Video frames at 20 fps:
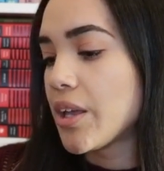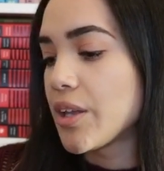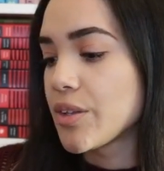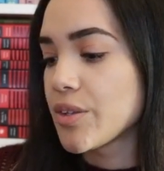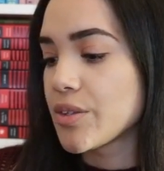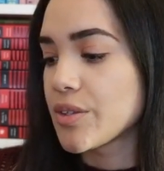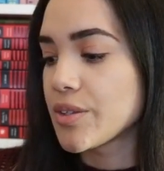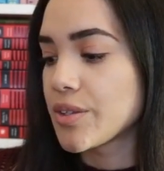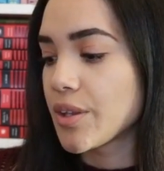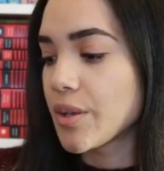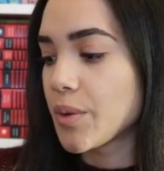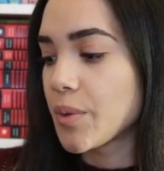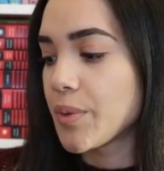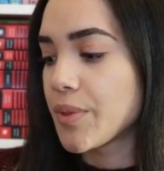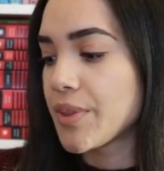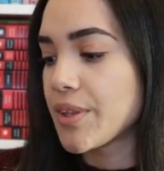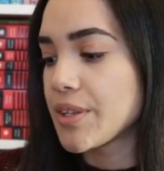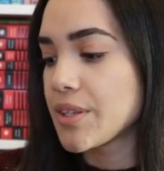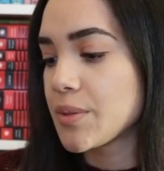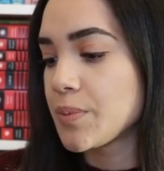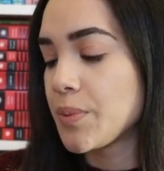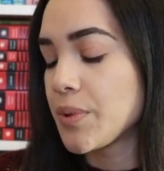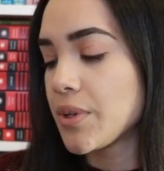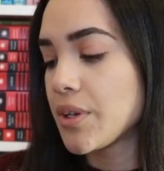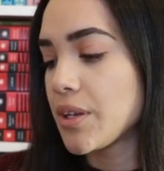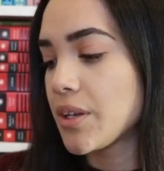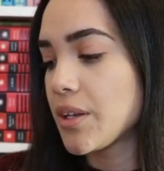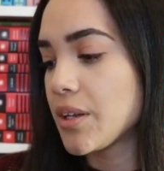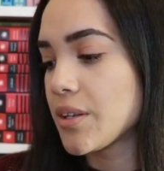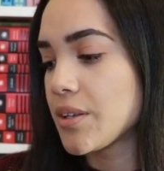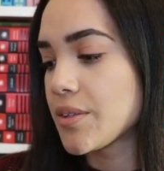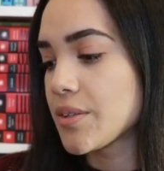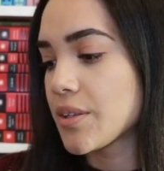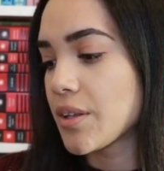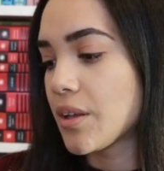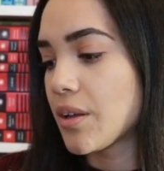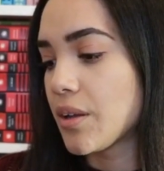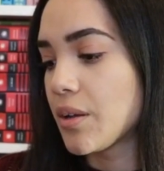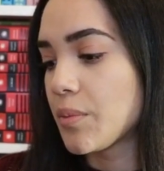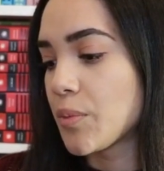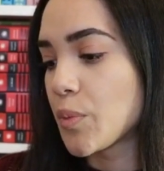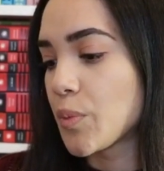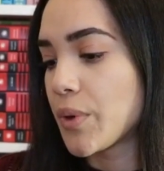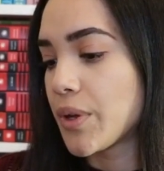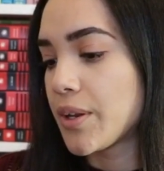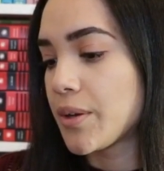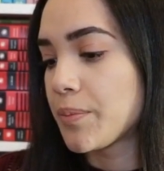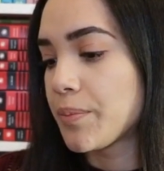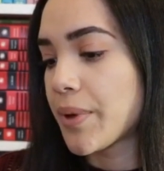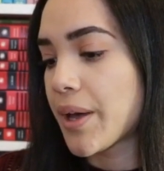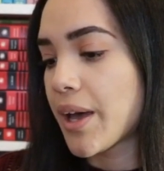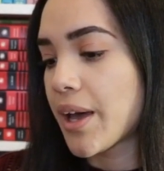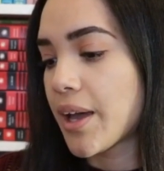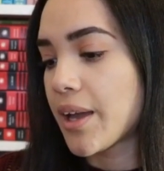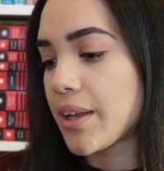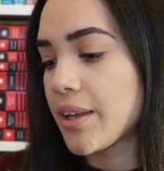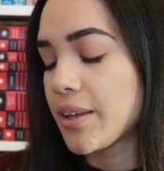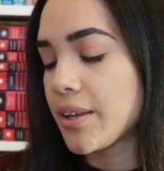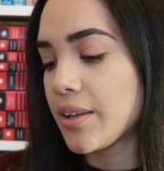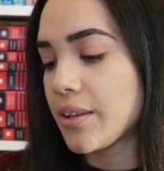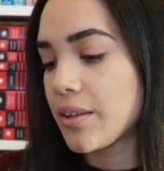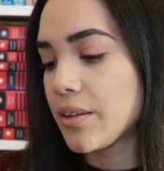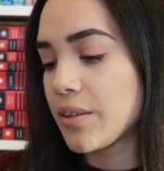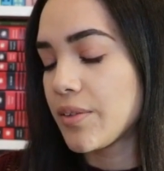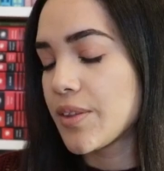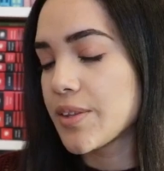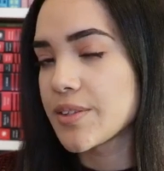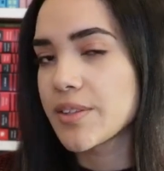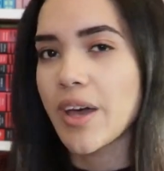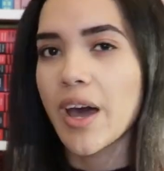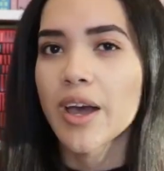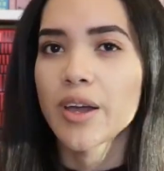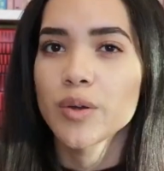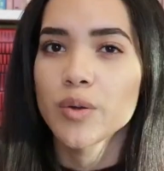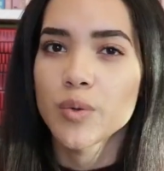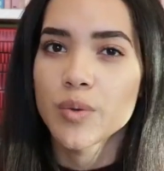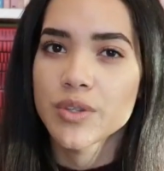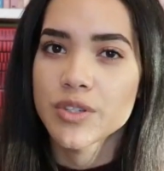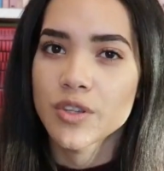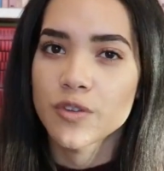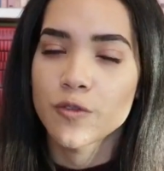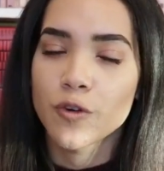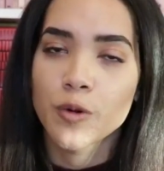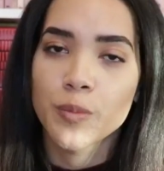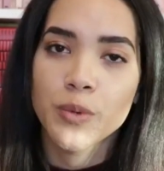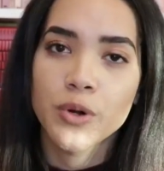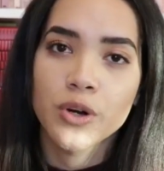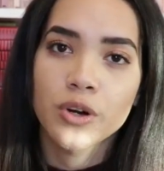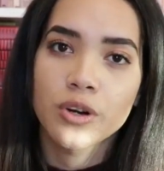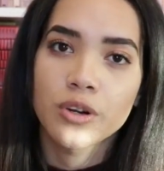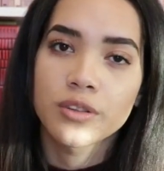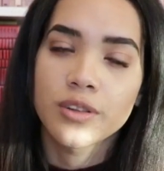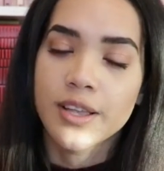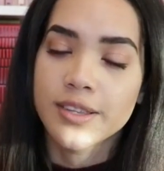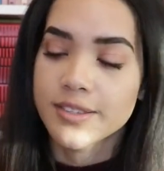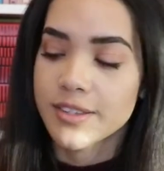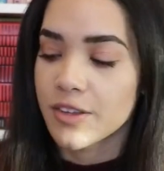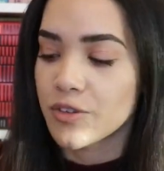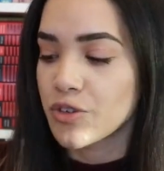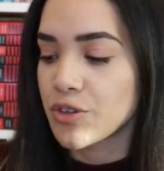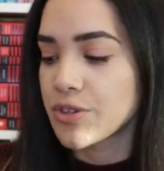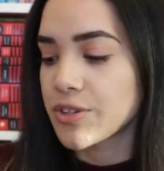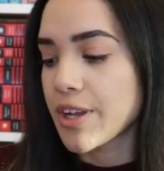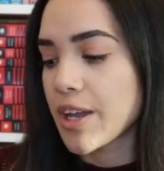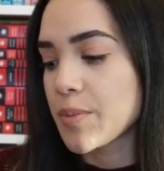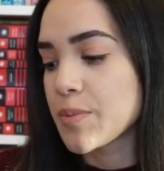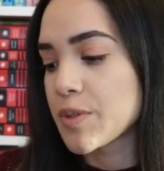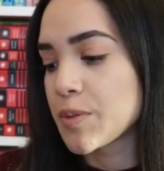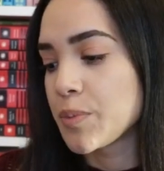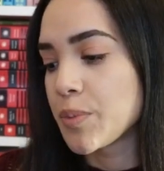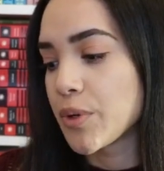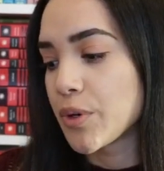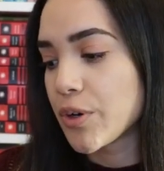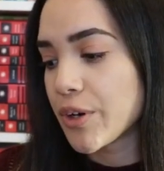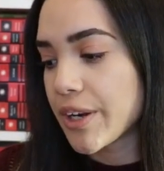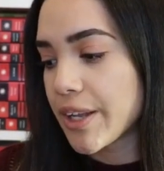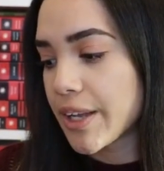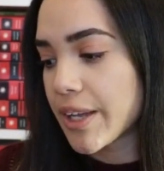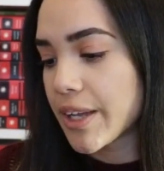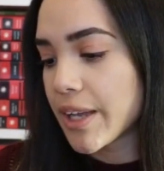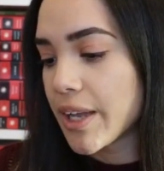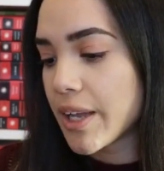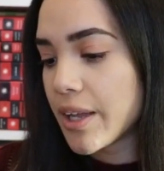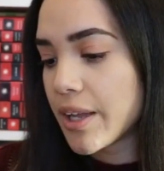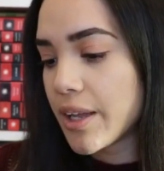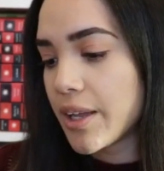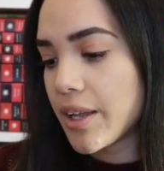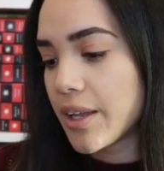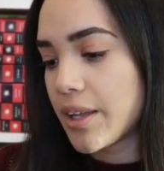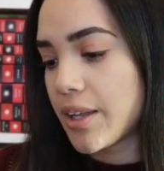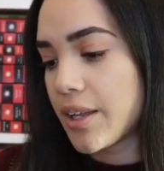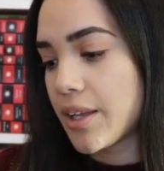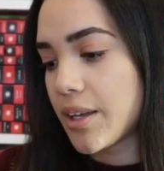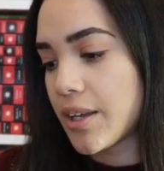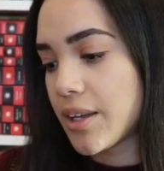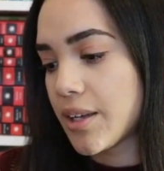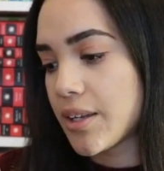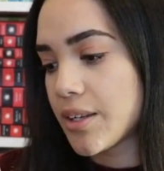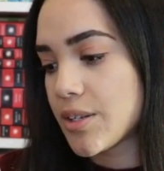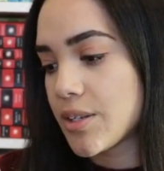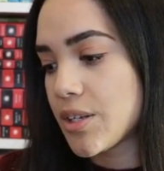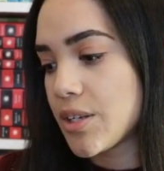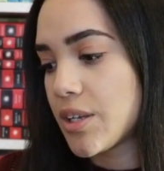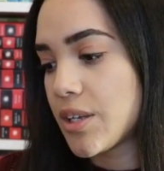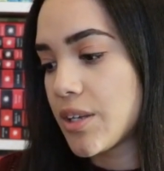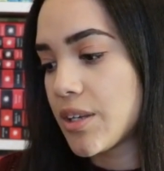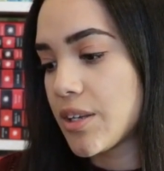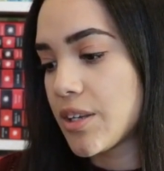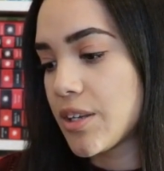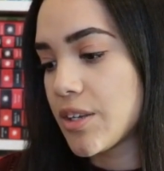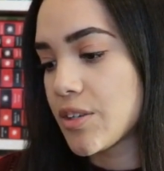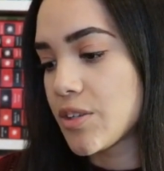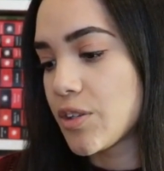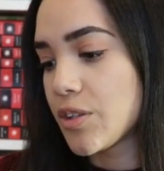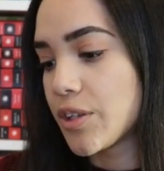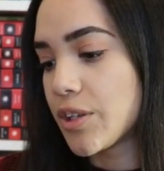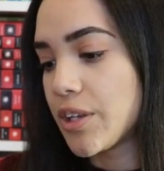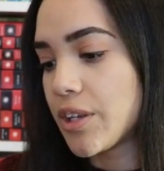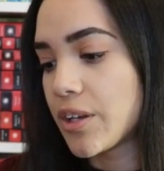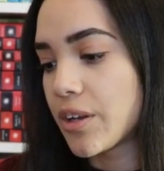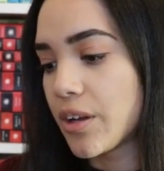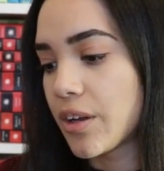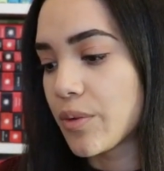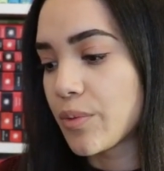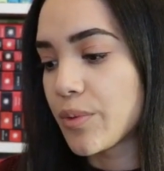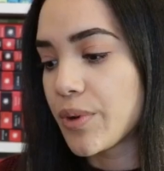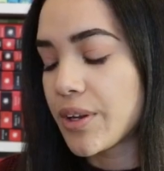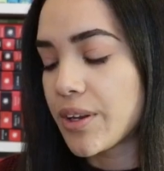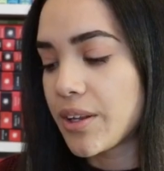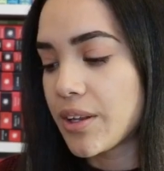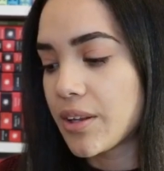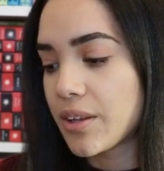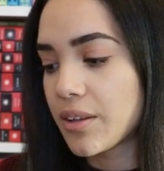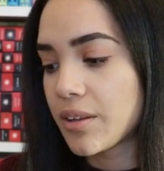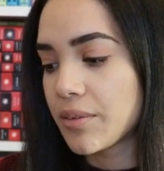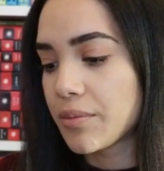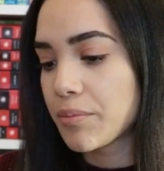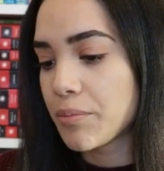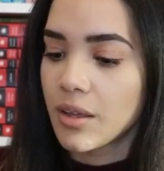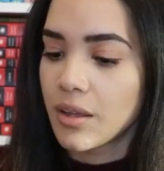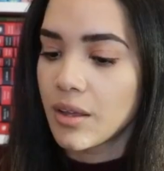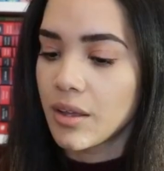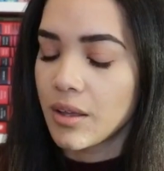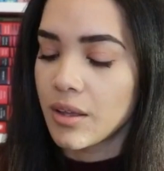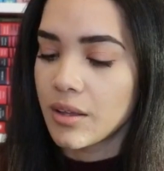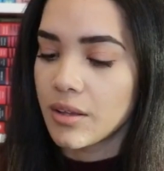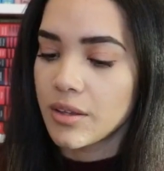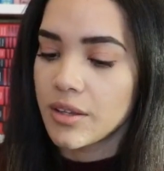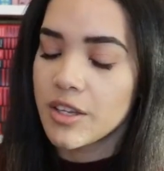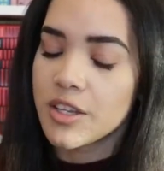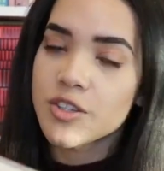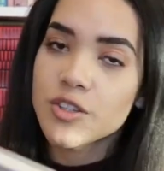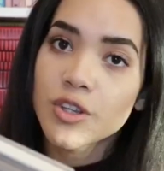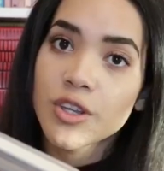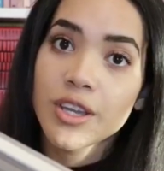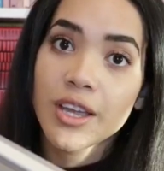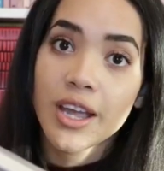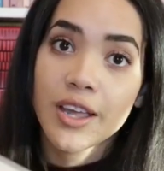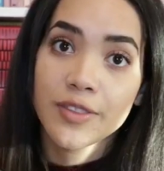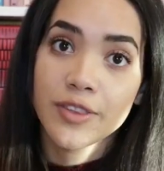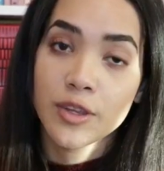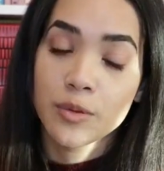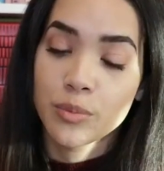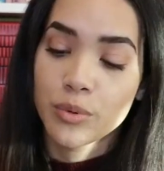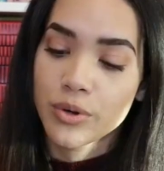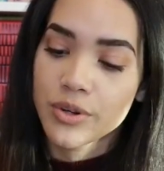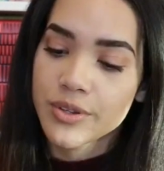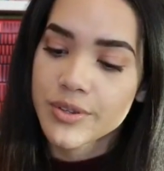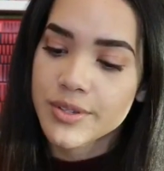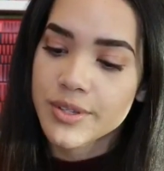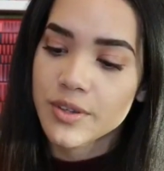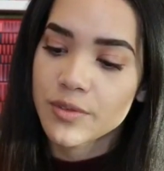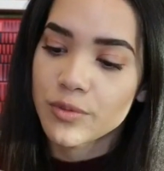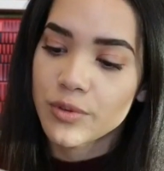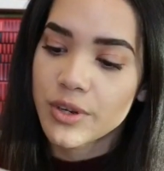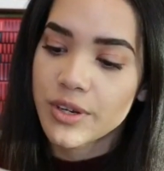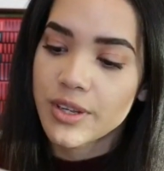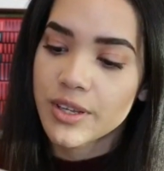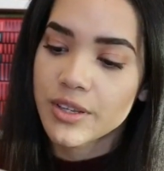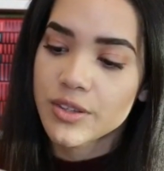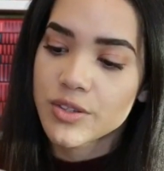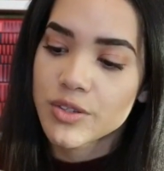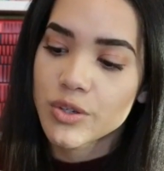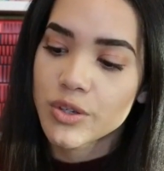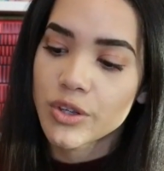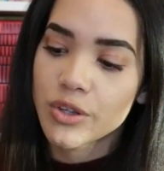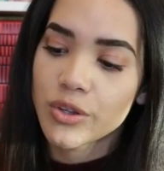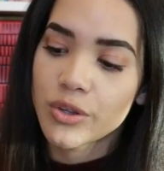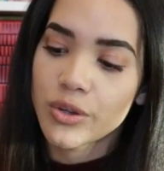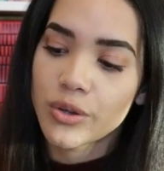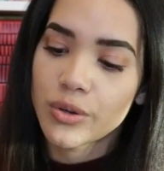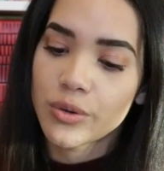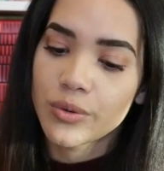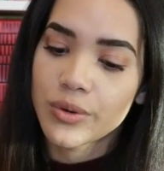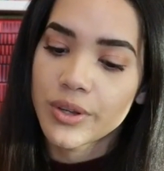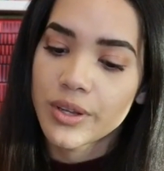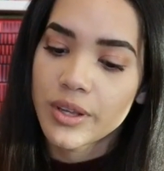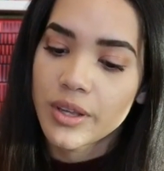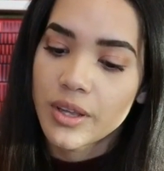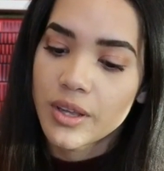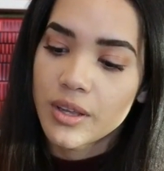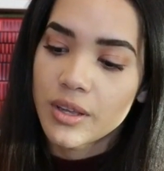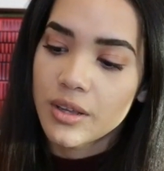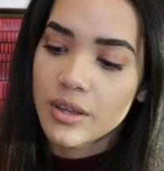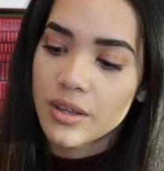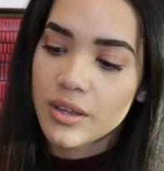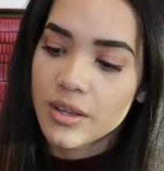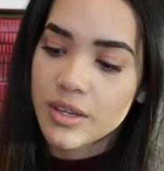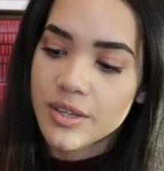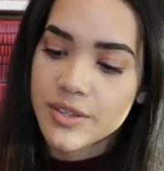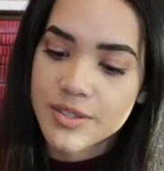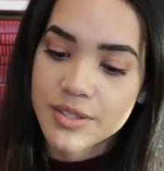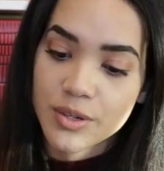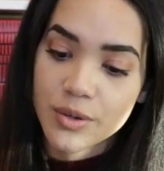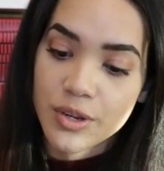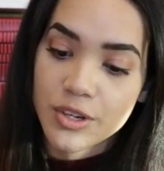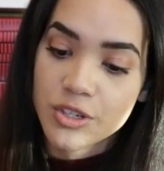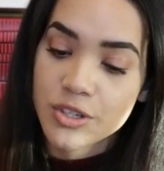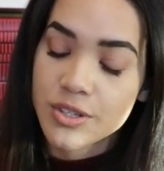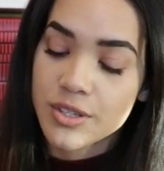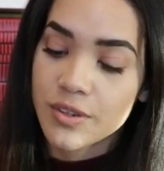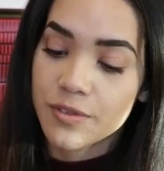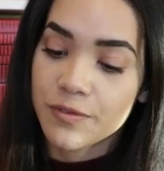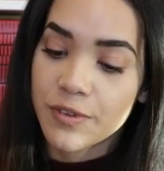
So this book is um, written by this guy who is a former Los Angeles Times book critic and he is looking at reading, uh, he's looking at the importance of reading to include considerations of